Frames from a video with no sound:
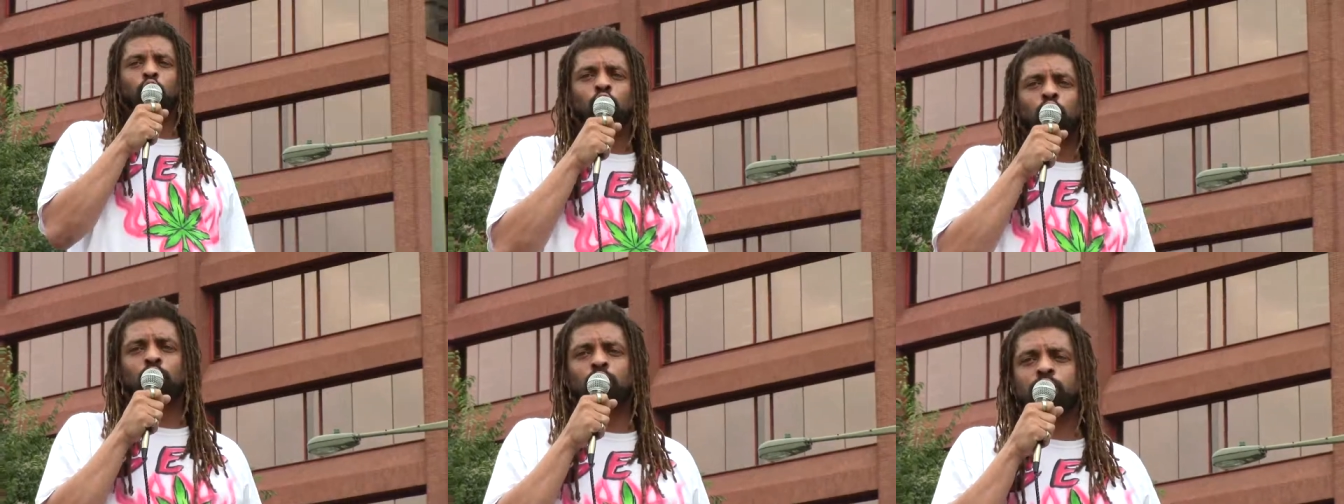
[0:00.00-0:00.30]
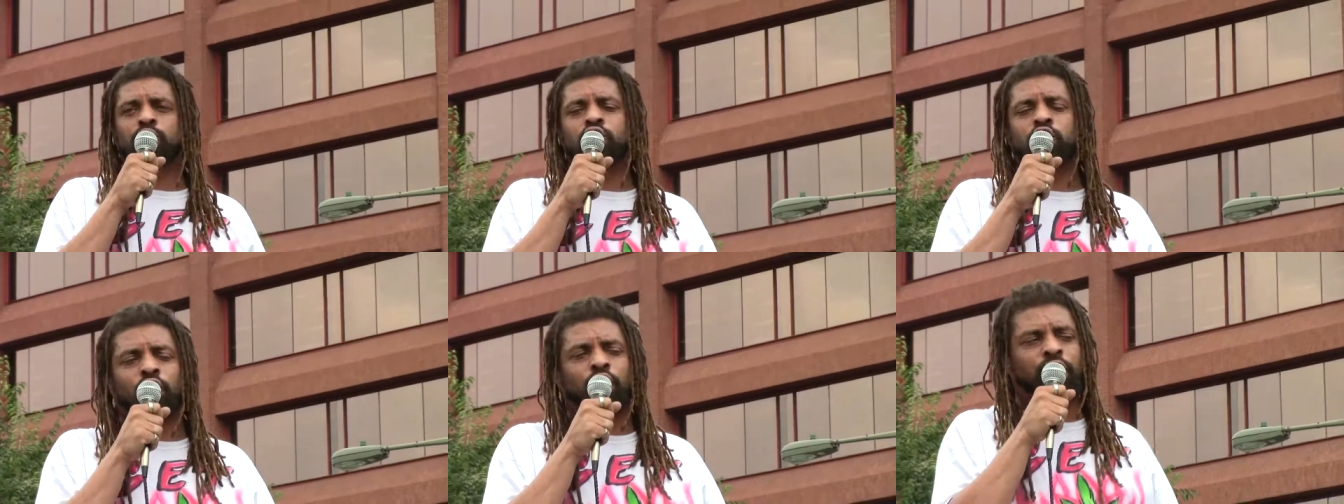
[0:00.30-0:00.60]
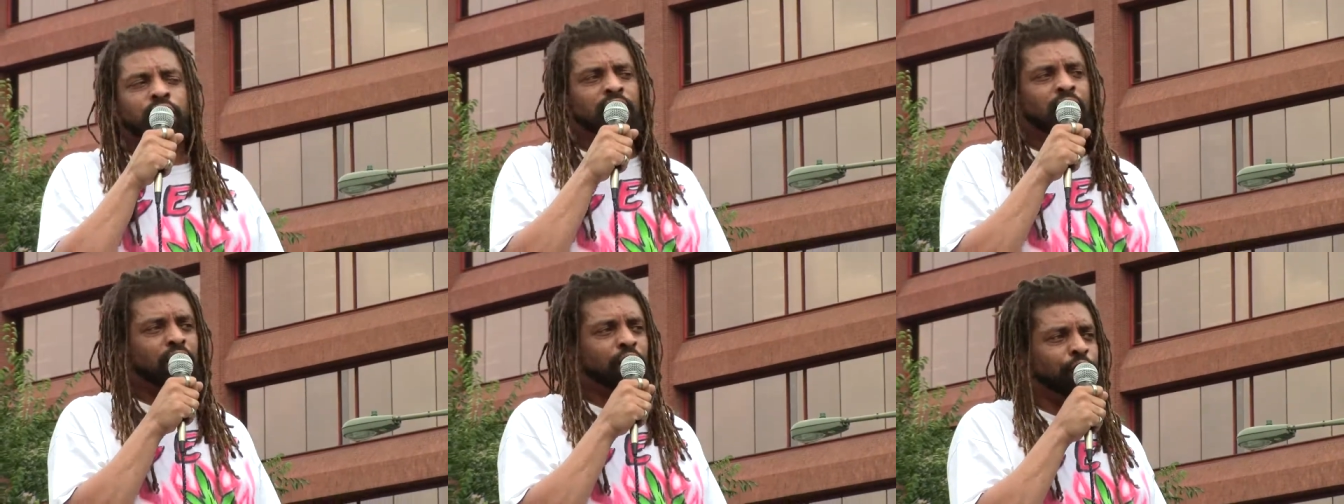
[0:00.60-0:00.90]
Google
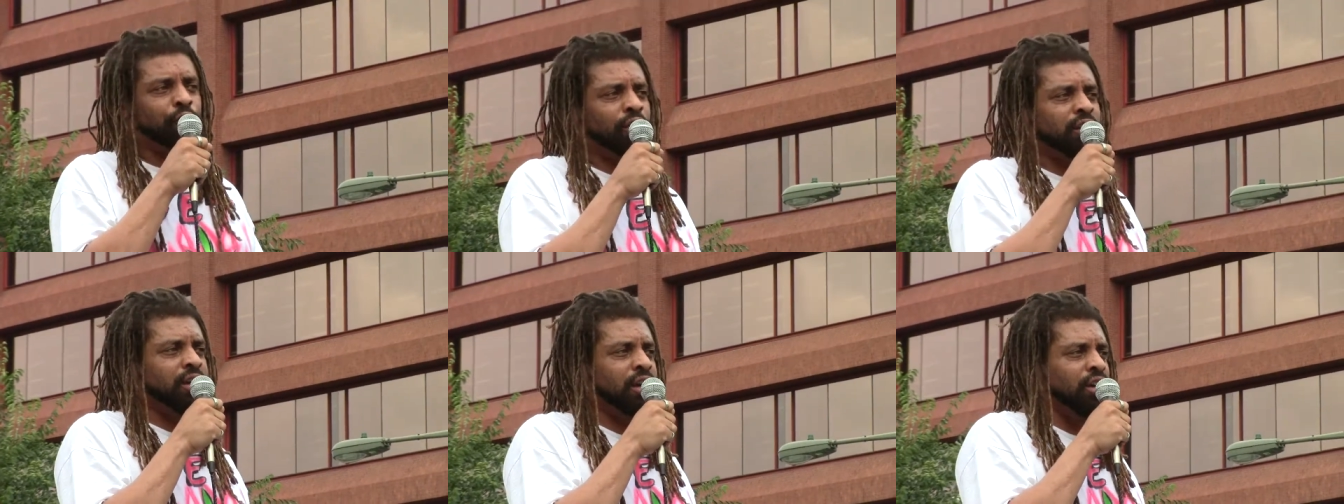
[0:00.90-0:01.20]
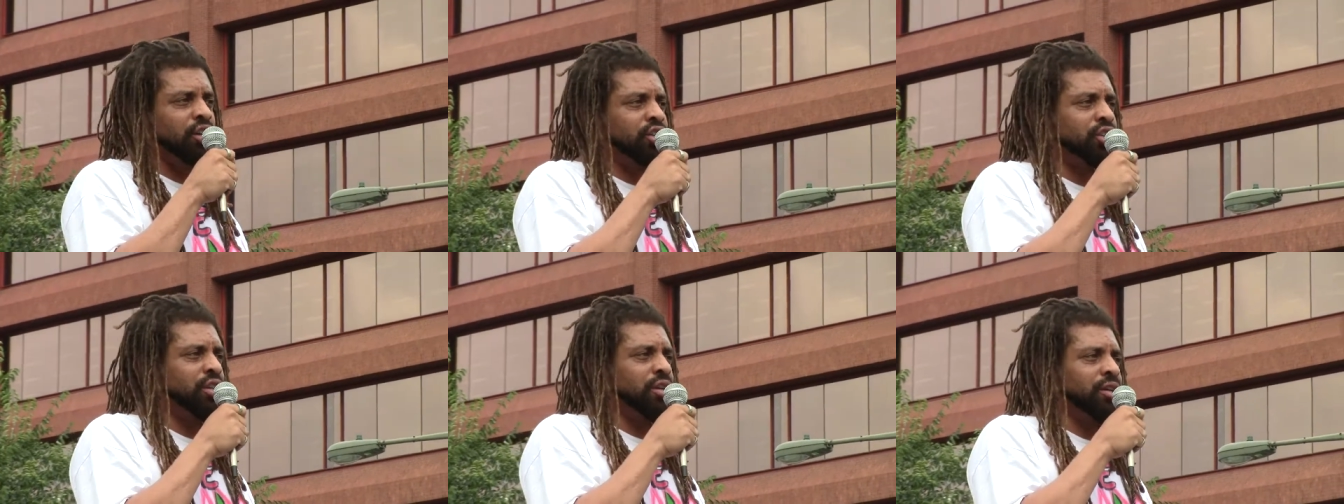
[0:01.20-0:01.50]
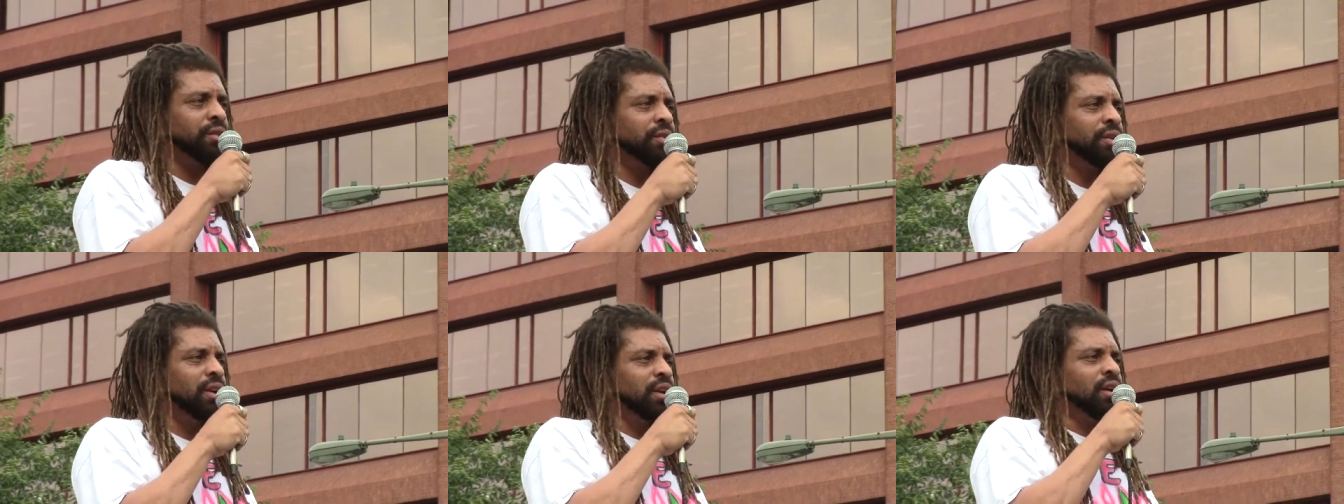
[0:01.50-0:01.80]
jury
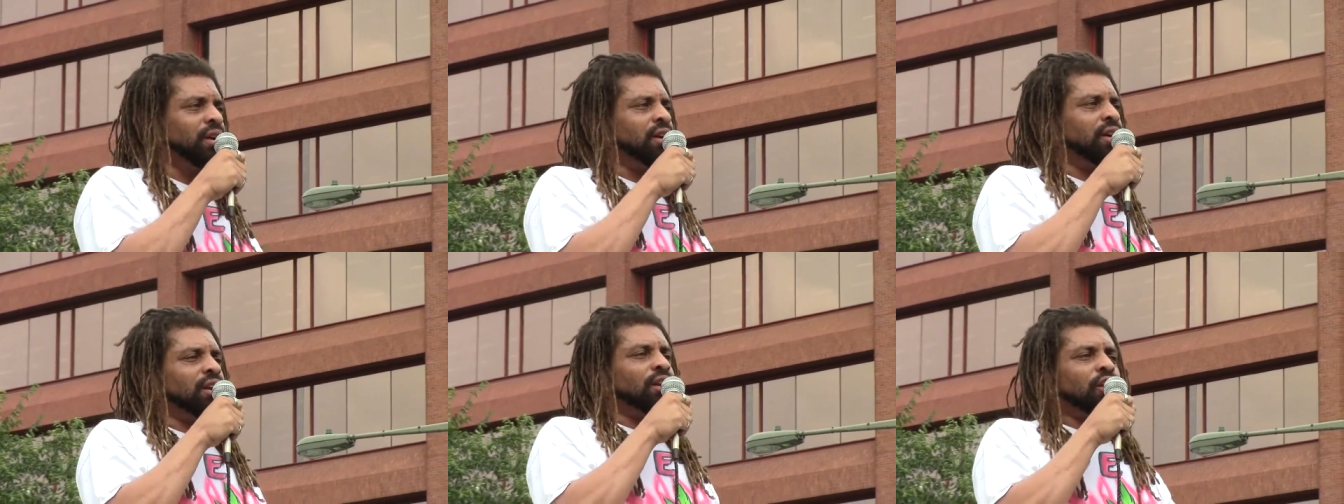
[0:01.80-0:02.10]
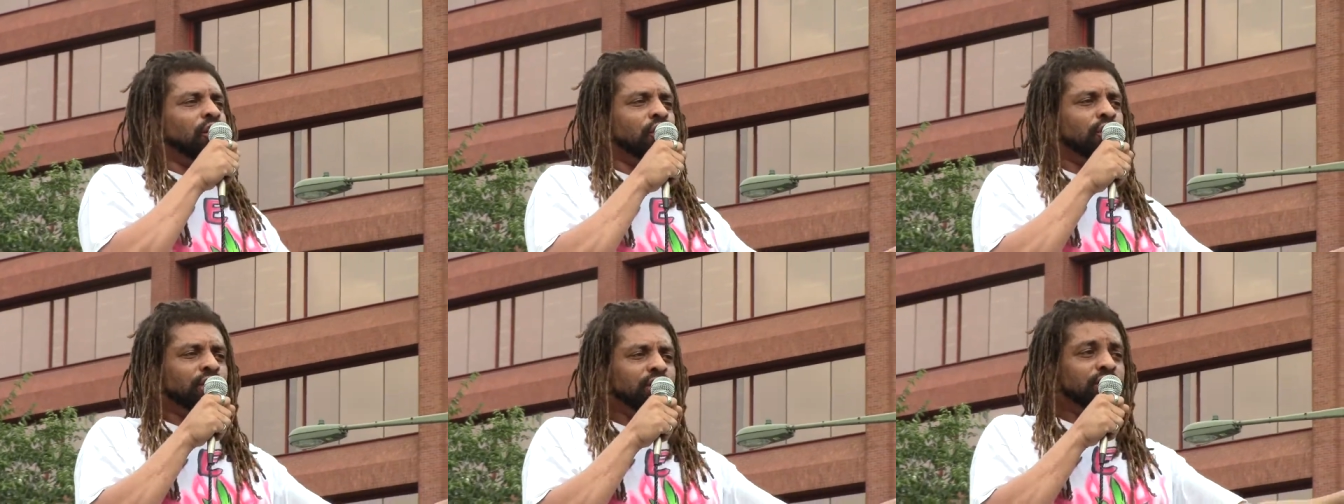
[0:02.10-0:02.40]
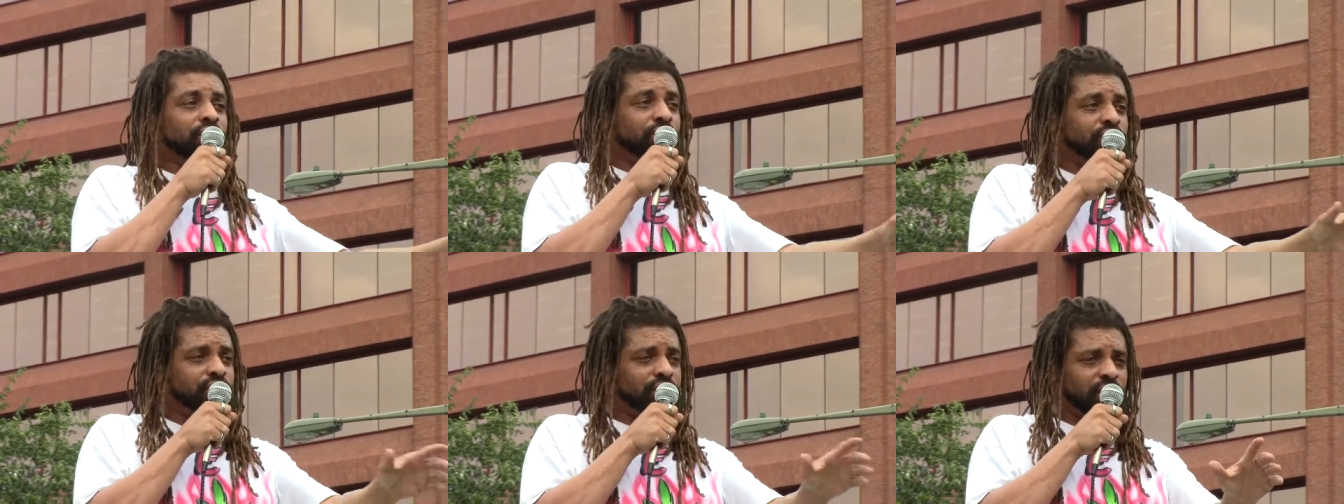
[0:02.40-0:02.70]
nullification, learn
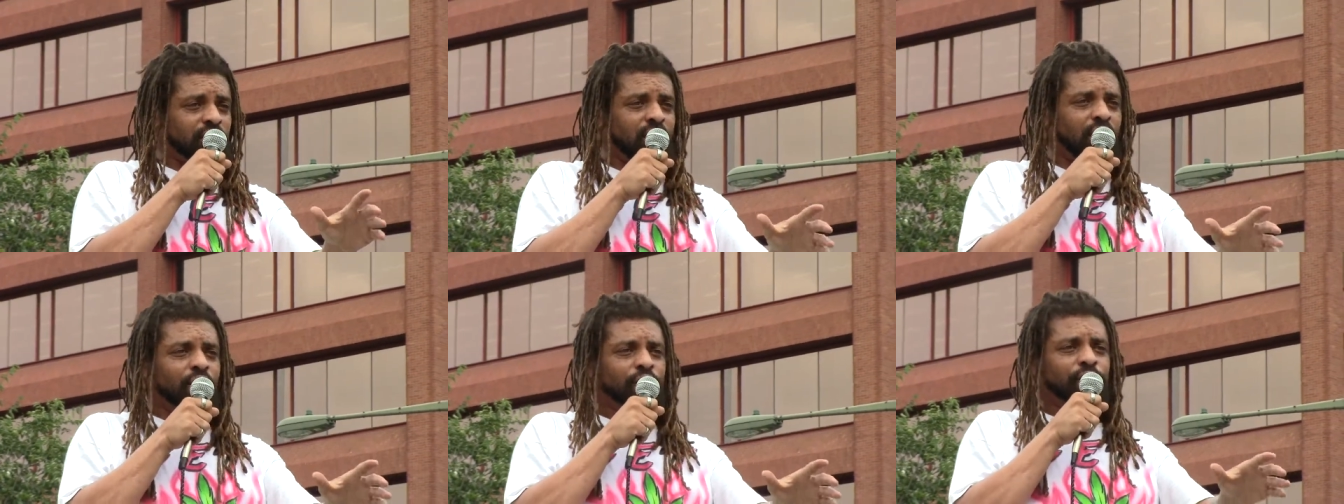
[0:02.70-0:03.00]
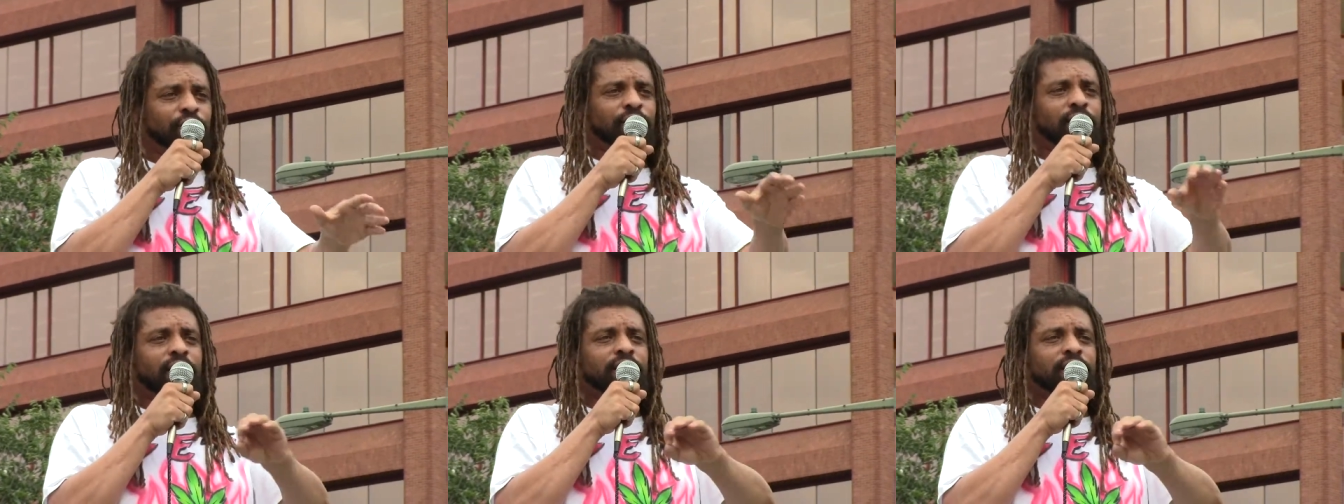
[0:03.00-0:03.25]
it yourself,